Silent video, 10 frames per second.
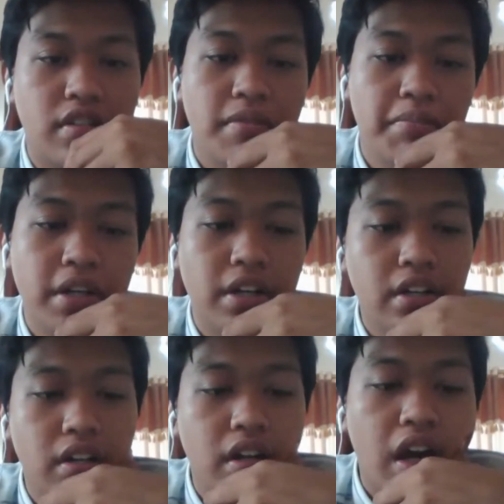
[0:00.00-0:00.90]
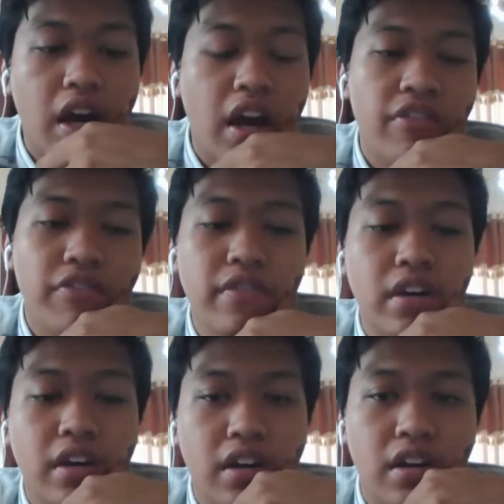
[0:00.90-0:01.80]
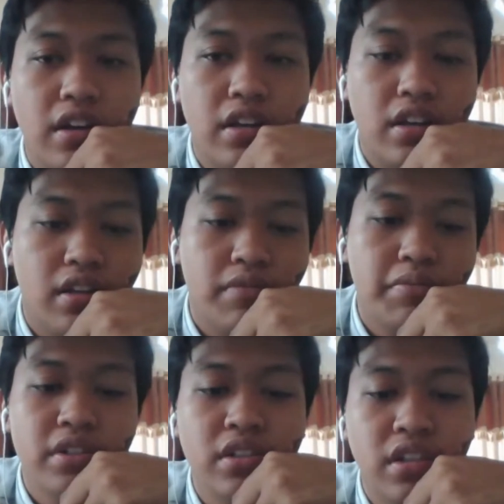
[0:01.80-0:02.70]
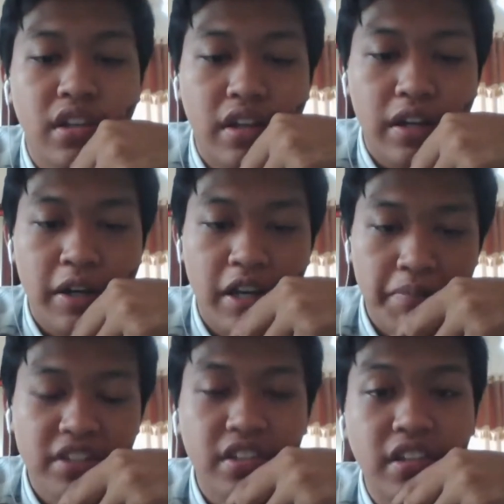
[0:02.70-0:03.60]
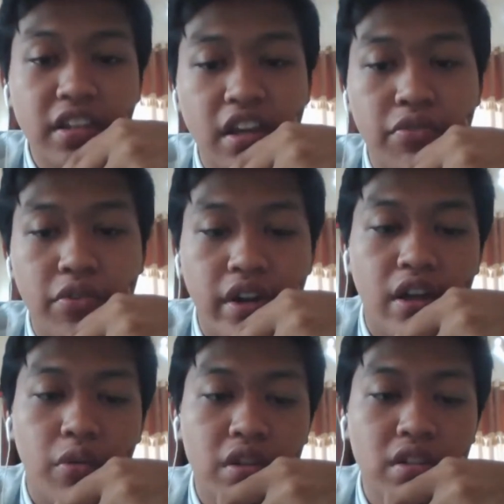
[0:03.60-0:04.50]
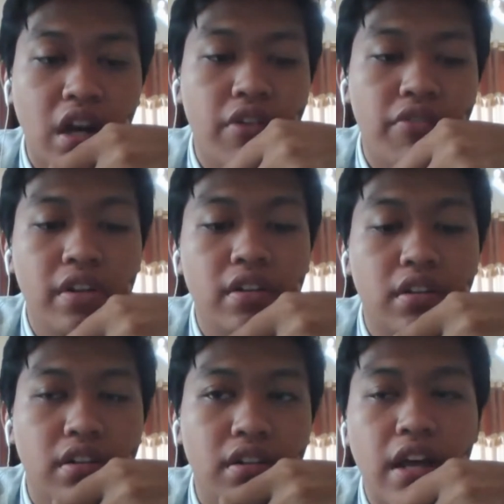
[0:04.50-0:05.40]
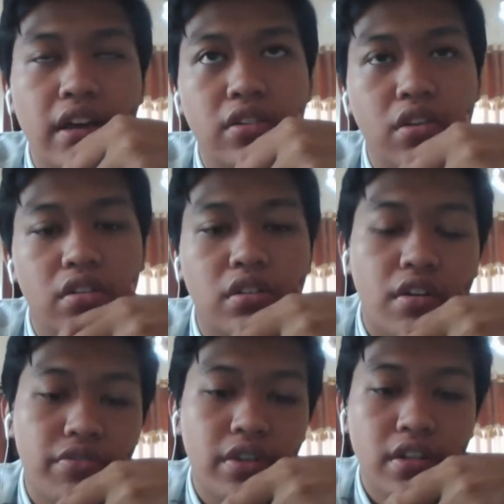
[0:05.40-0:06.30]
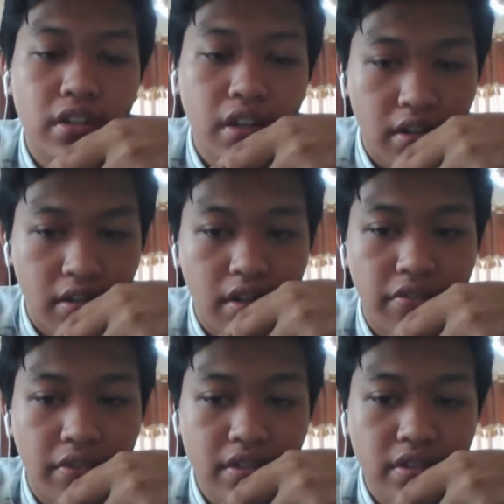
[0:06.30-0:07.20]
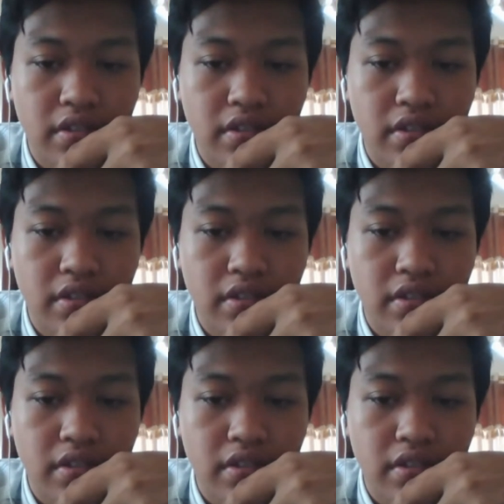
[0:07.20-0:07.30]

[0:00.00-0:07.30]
But in presenting in foreign language, I feel like not confident and nervous